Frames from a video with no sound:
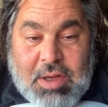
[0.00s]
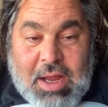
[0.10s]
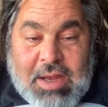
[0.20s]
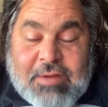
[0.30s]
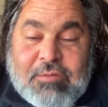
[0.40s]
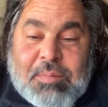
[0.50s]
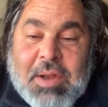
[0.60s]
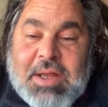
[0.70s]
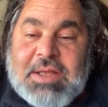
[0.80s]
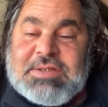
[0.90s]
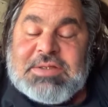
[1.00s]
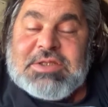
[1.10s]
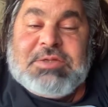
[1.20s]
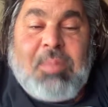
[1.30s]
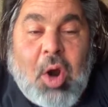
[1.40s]
and everybody is
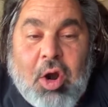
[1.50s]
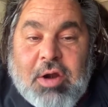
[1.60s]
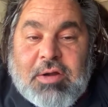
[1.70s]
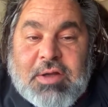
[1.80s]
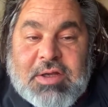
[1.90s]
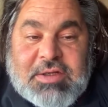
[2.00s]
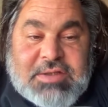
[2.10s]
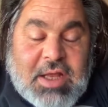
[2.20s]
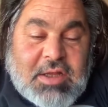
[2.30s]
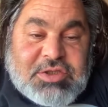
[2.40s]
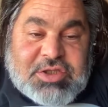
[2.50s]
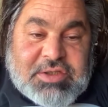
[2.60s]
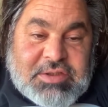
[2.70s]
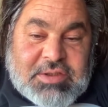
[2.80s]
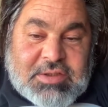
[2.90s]
smart and intelligent,